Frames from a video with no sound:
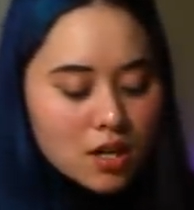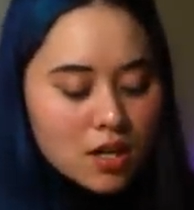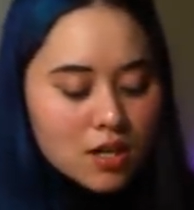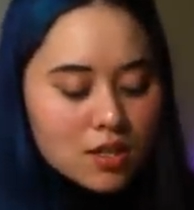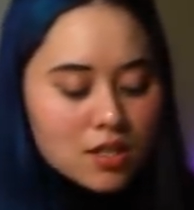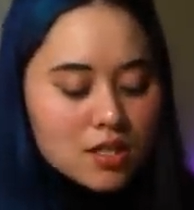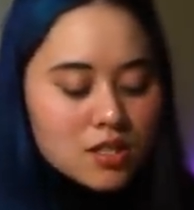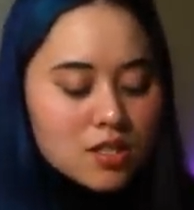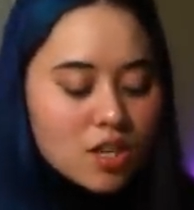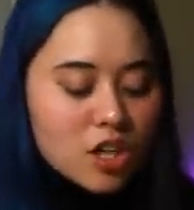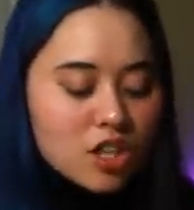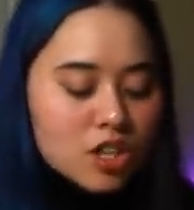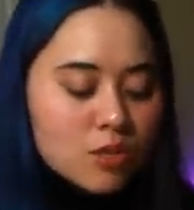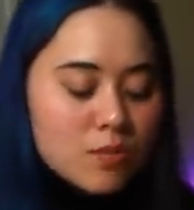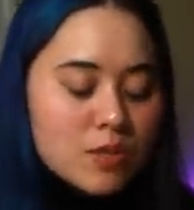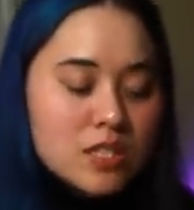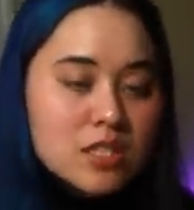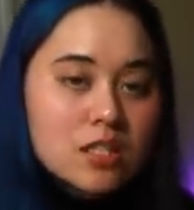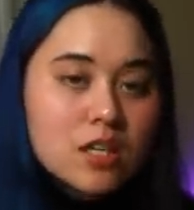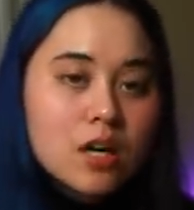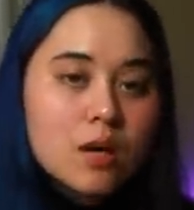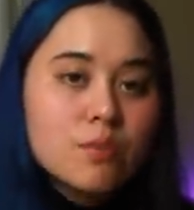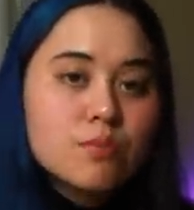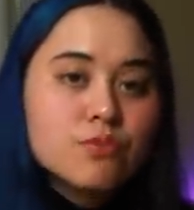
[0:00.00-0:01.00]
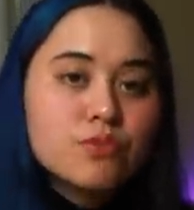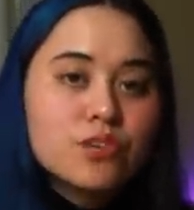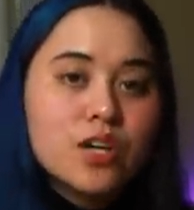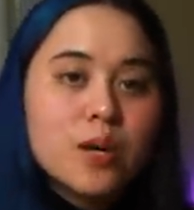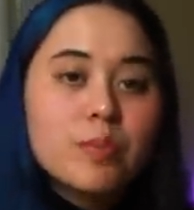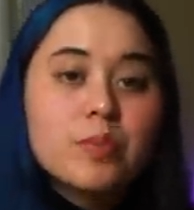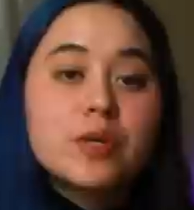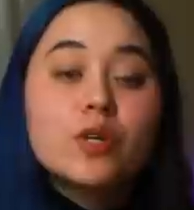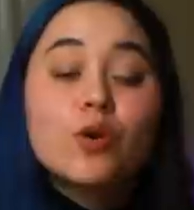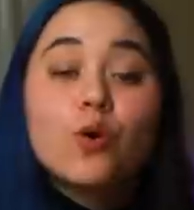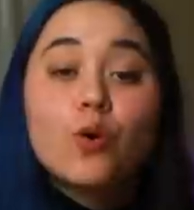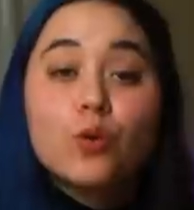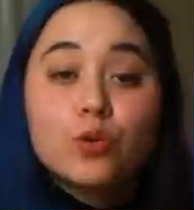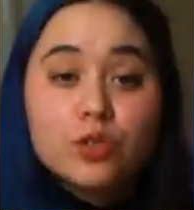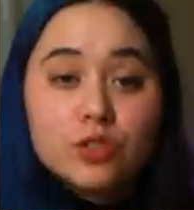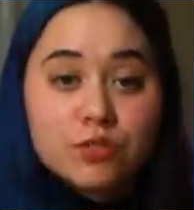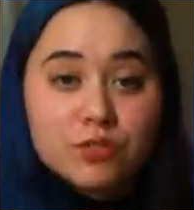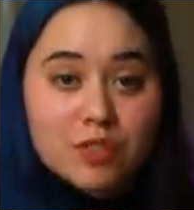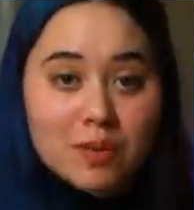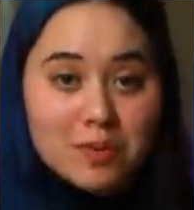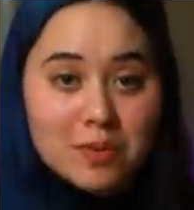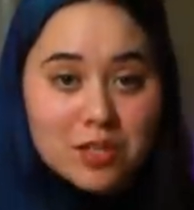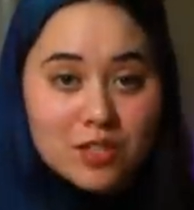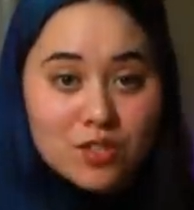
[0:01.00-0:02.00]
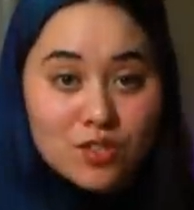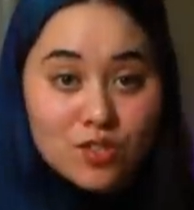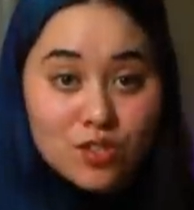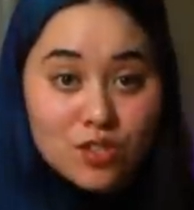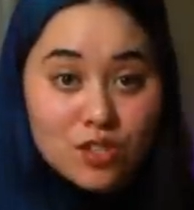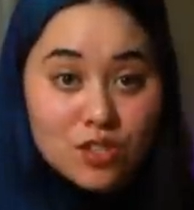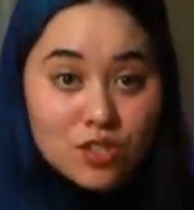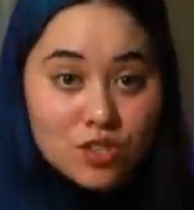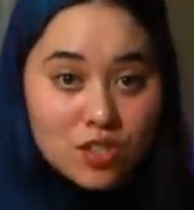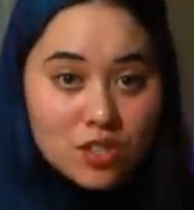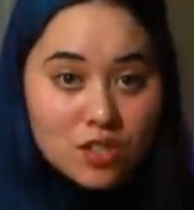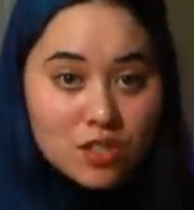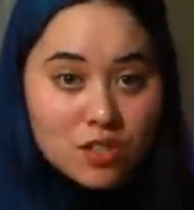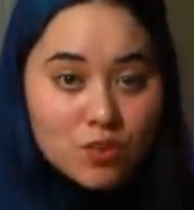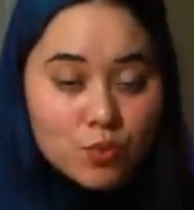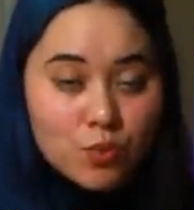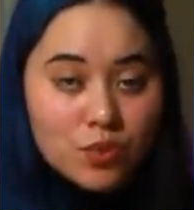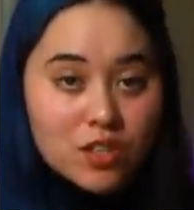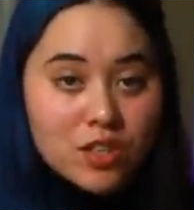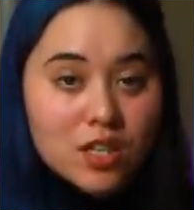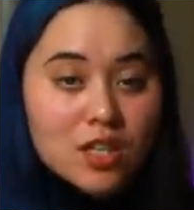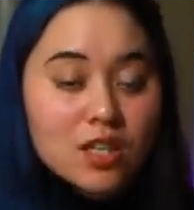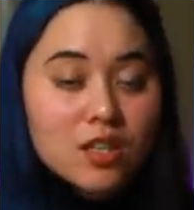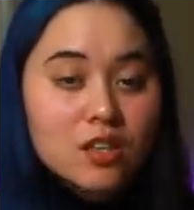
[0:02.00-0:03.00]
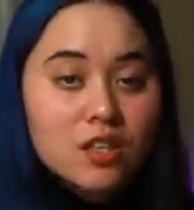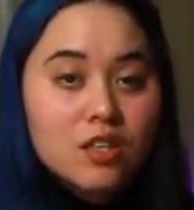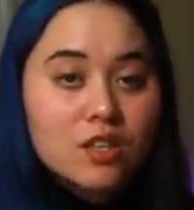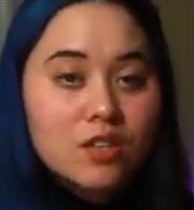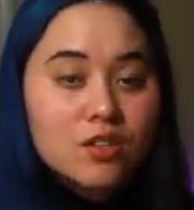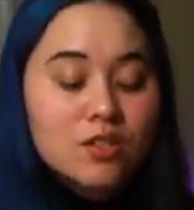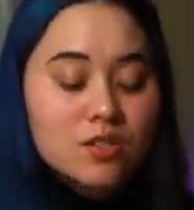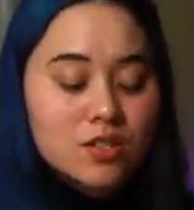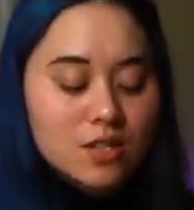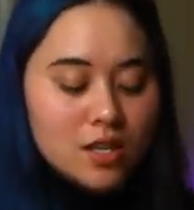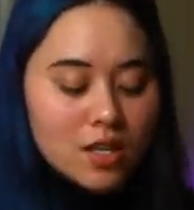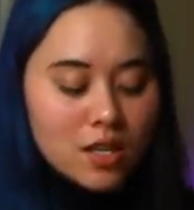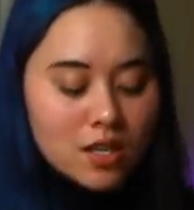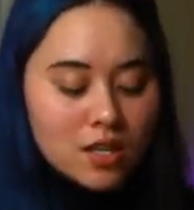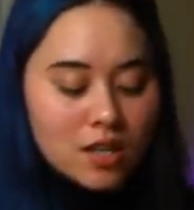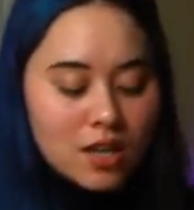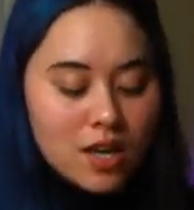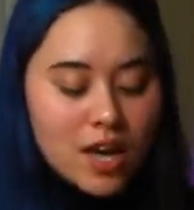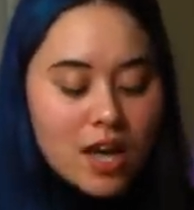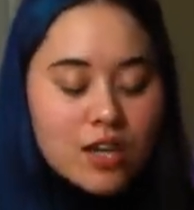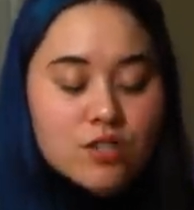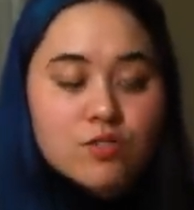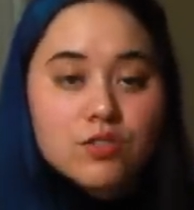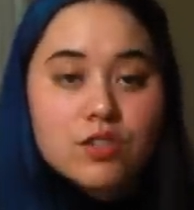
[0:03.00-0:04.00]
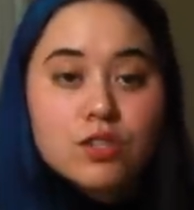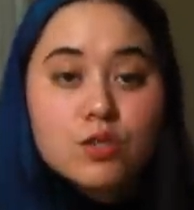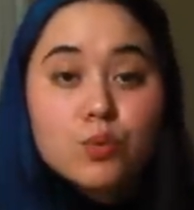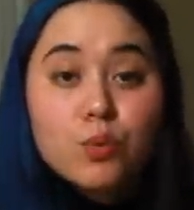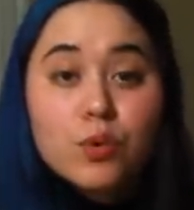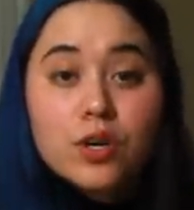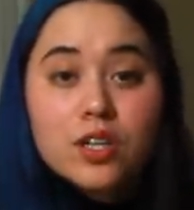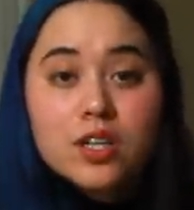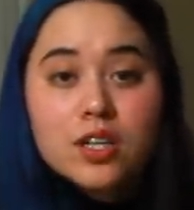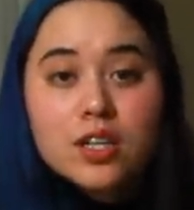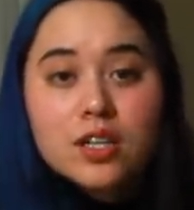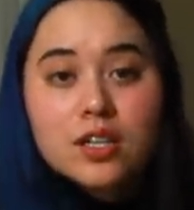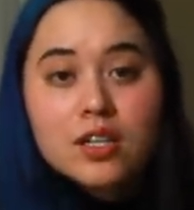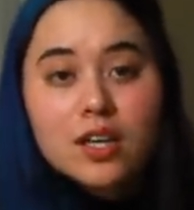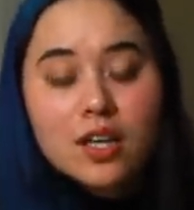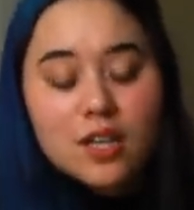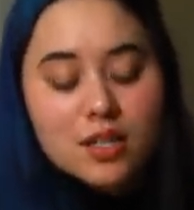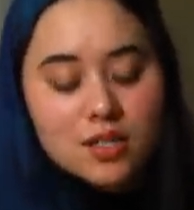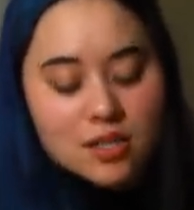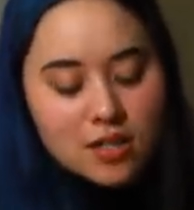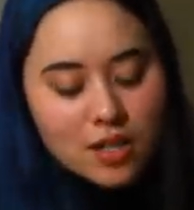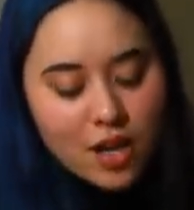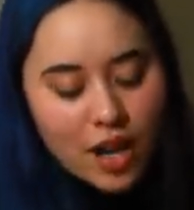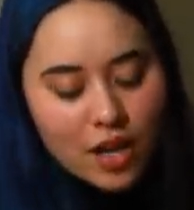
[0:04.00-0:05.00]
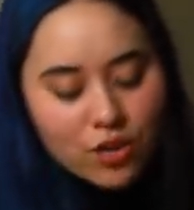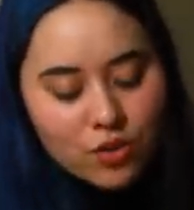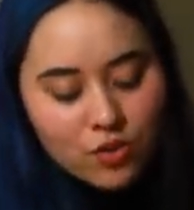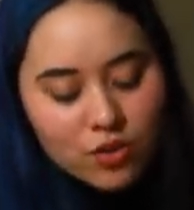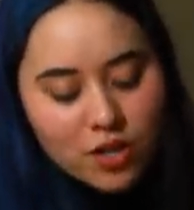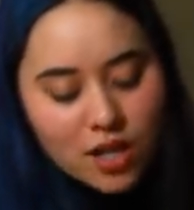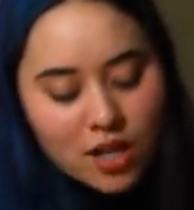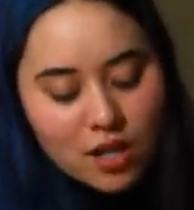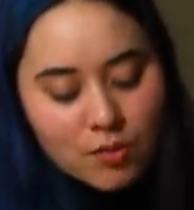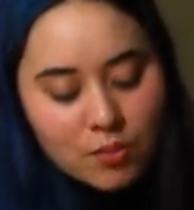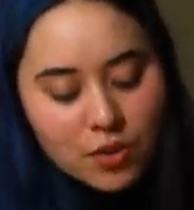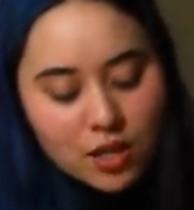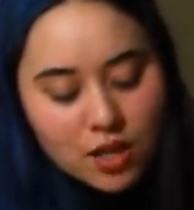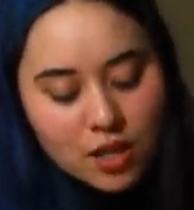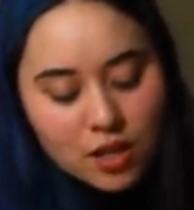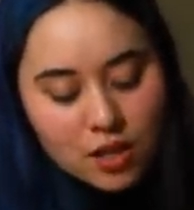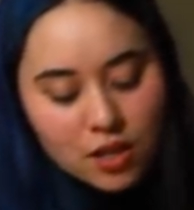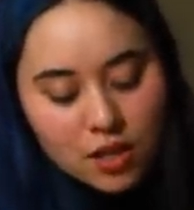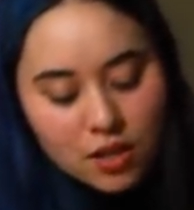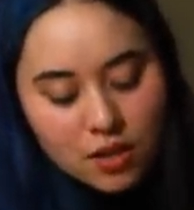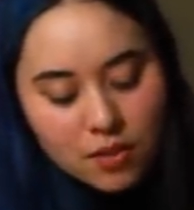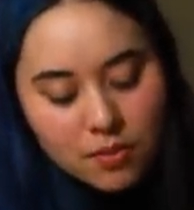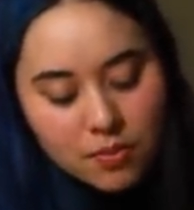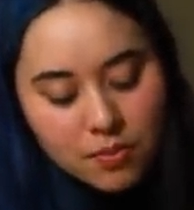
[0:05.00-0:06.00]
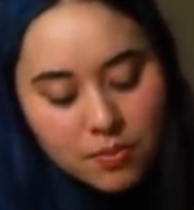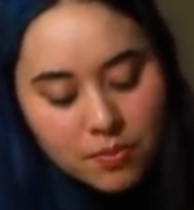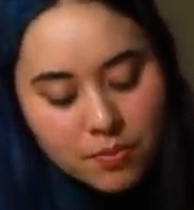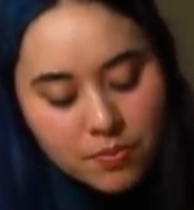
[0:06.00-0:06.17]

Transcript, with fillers: These arguments come from an older feminist tradition, with key thinkers like Andrea Dworkin and Catharine A. MacKinnon.